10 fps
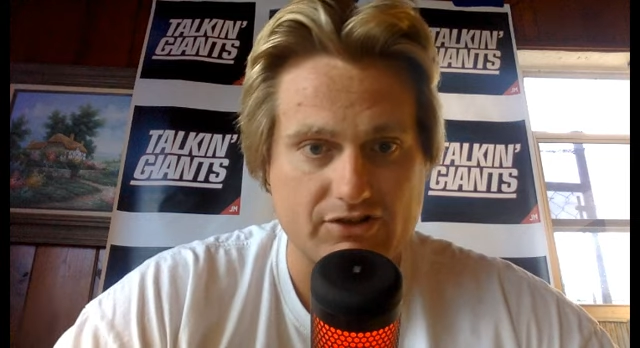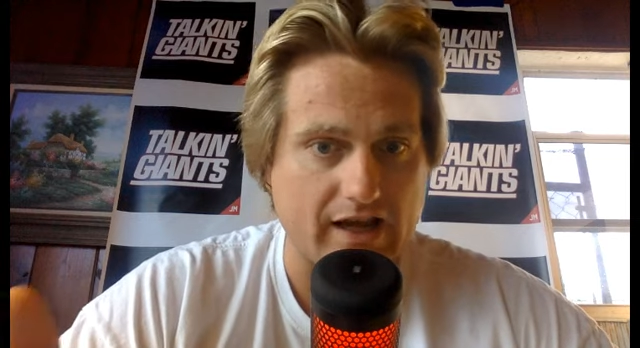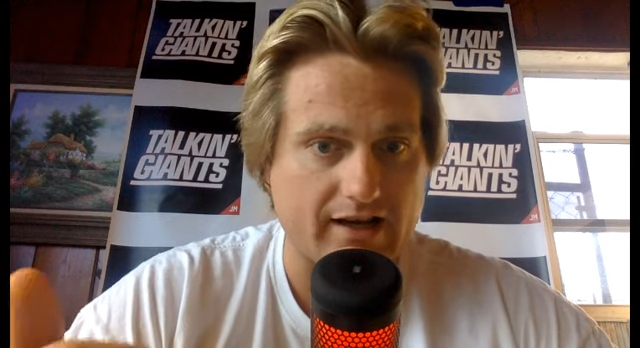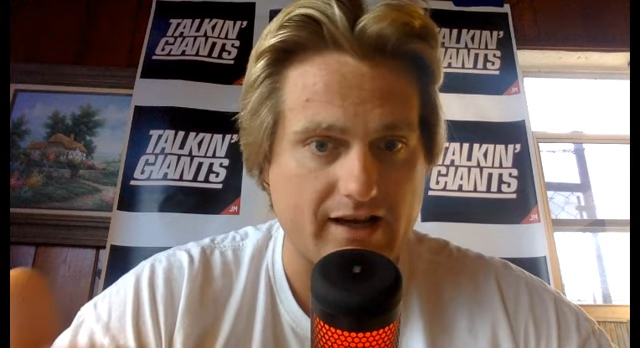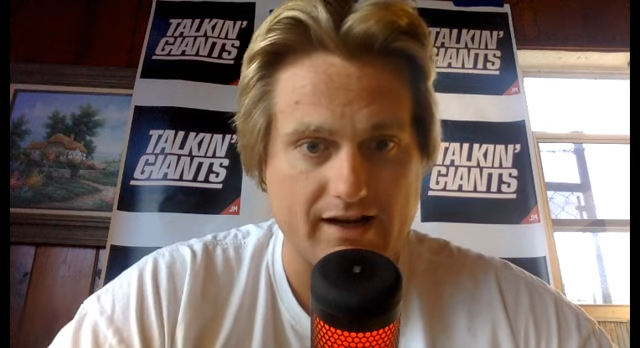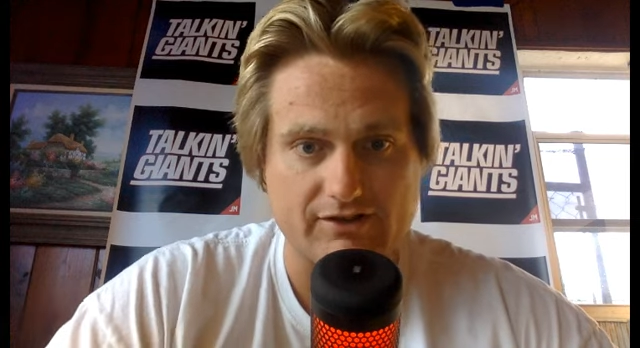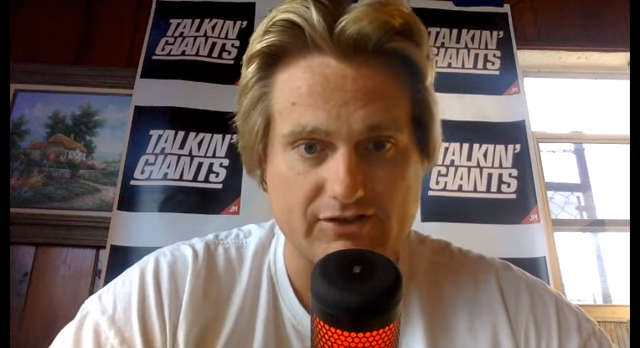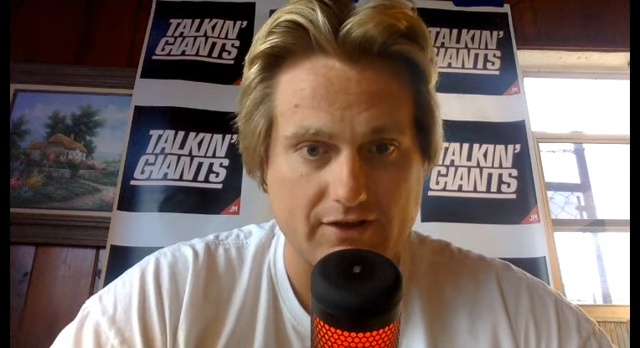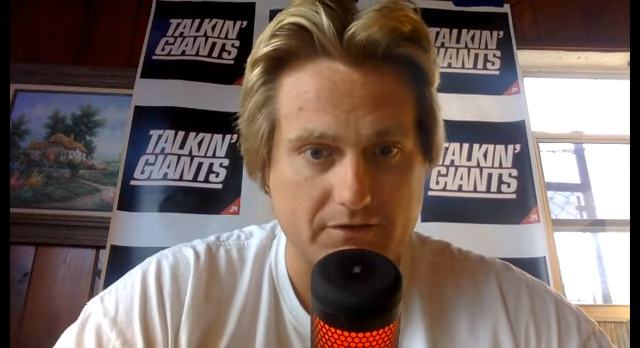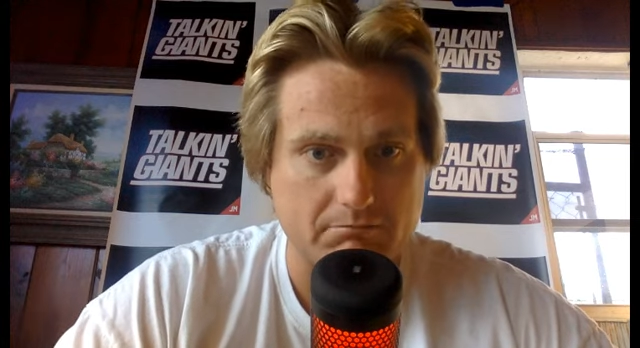that kind of
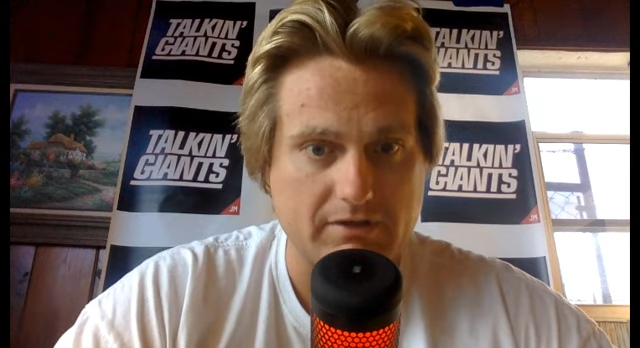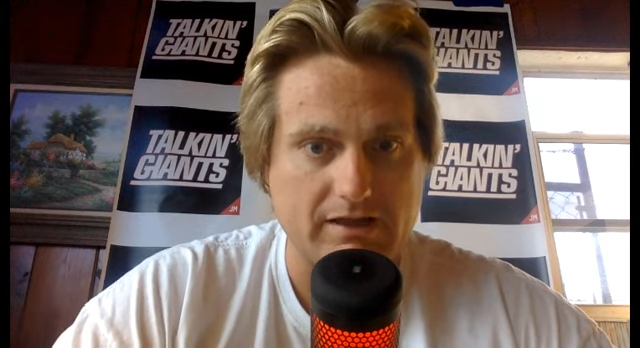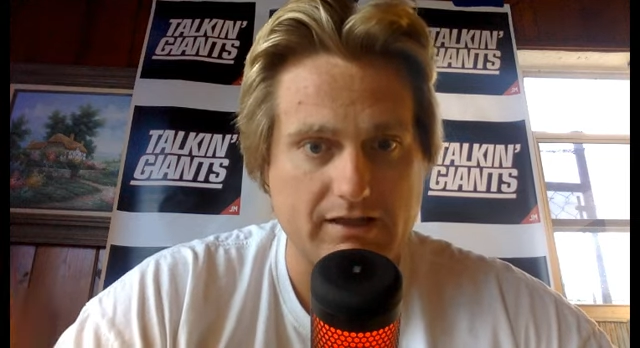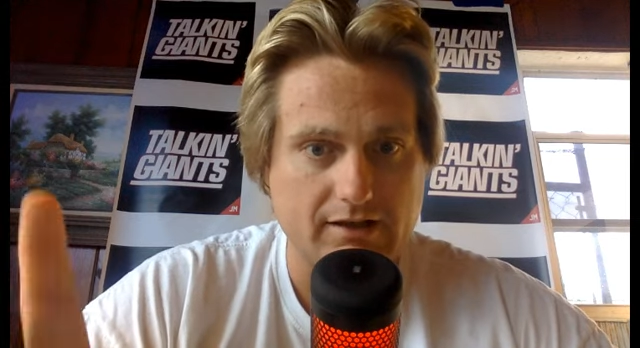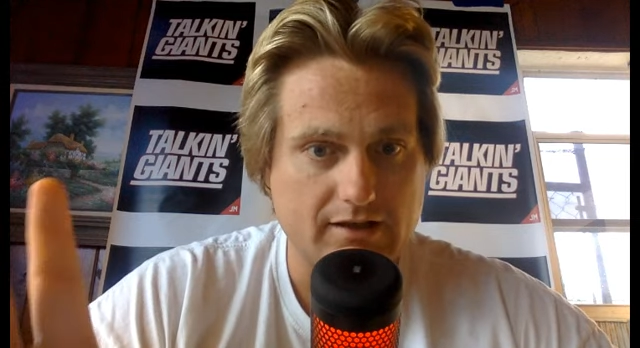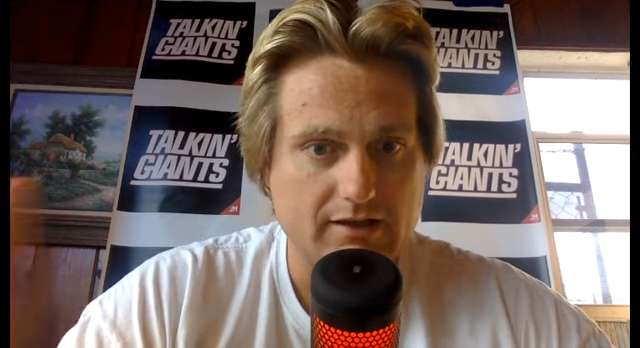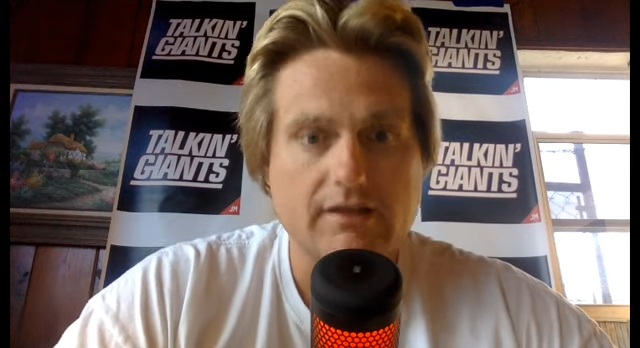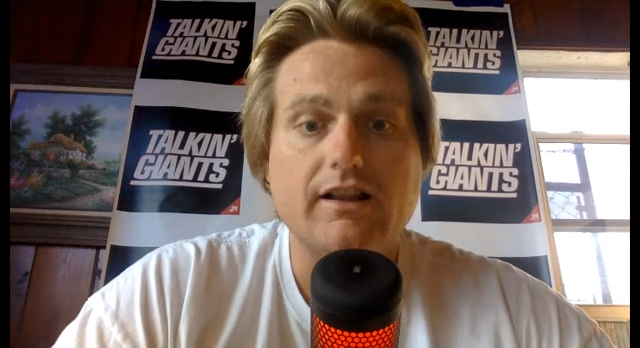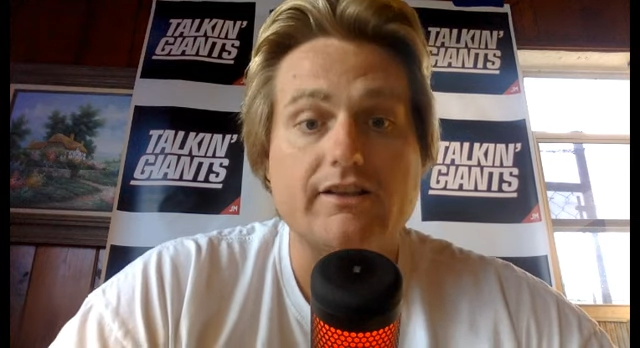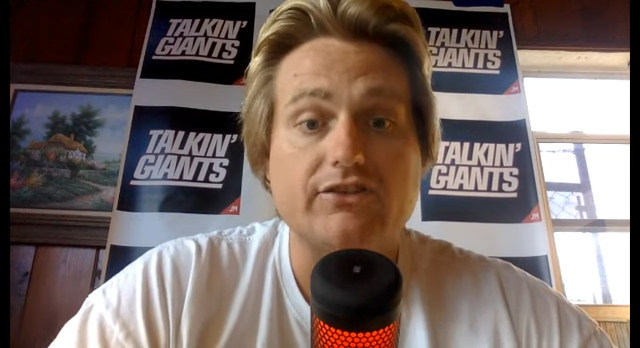stuff can be
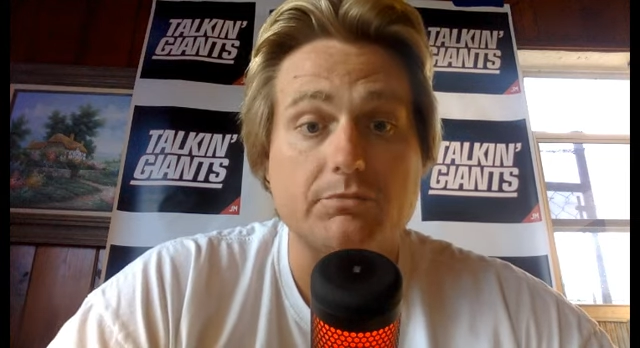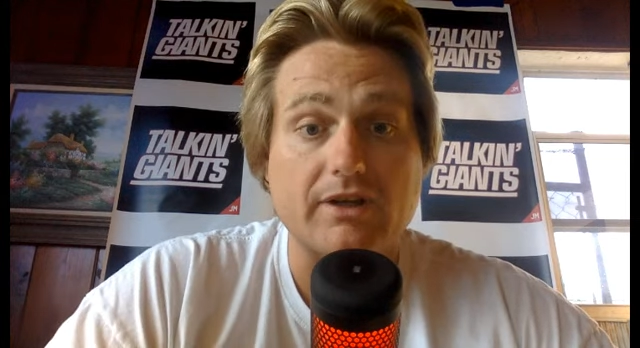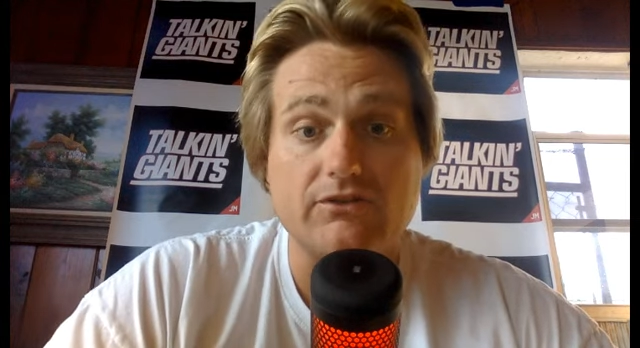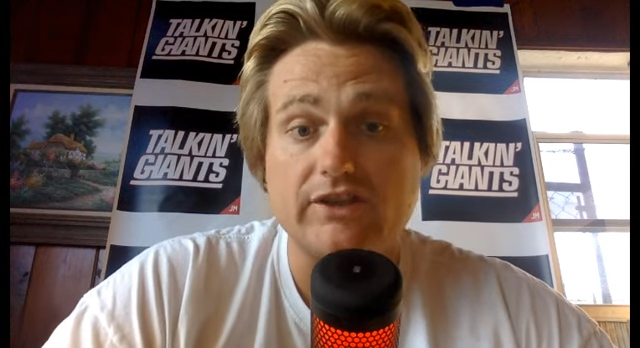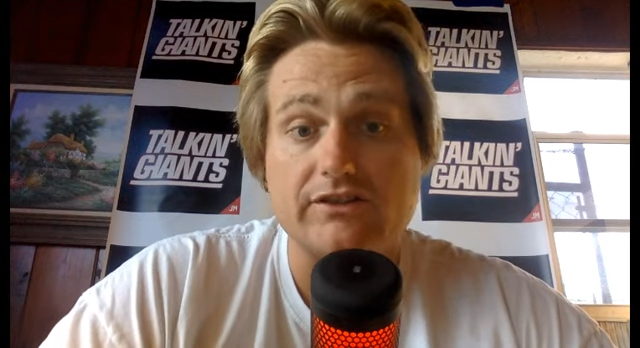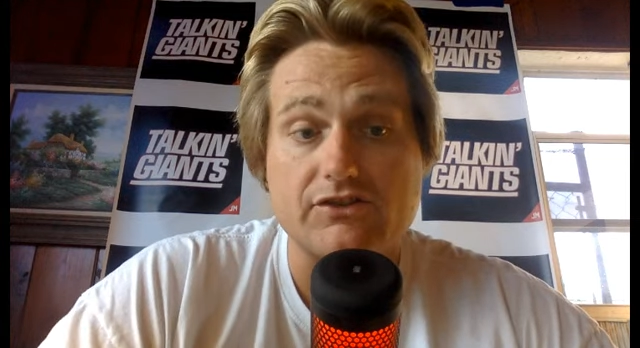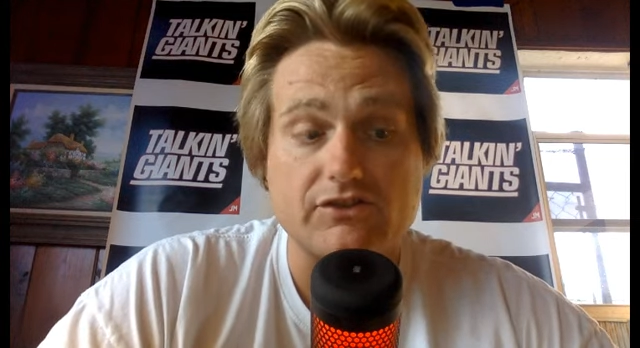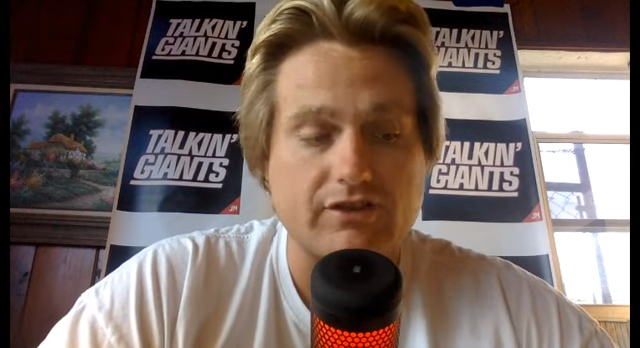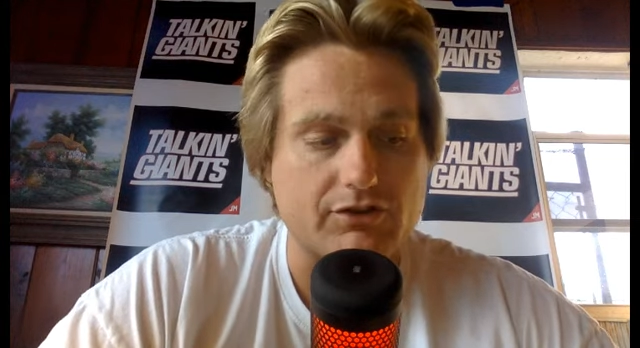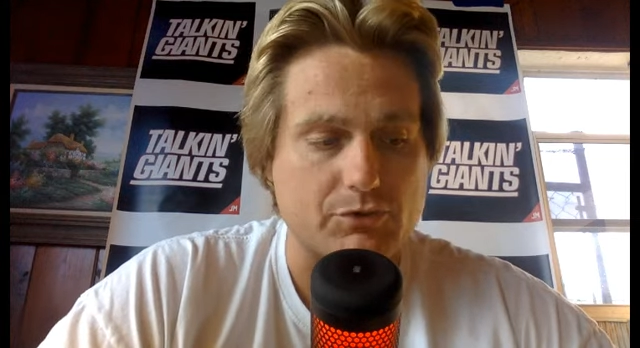like sometimes that doesn't
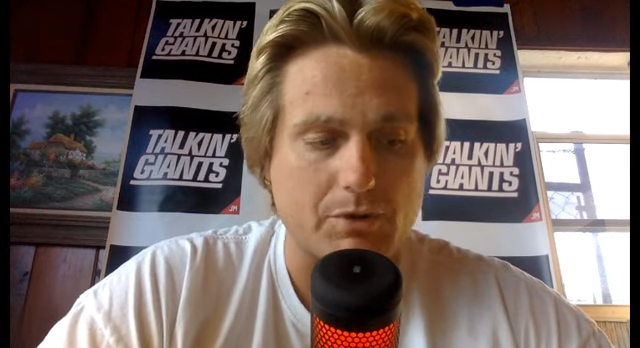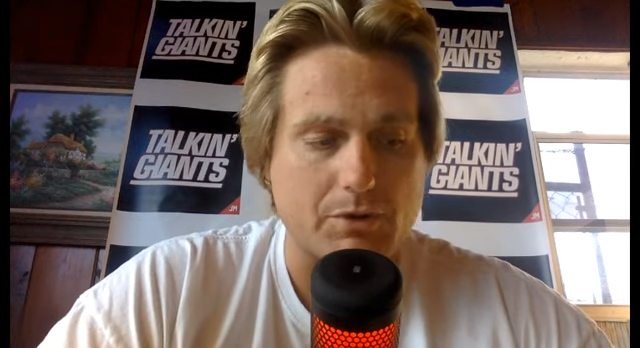tell the story.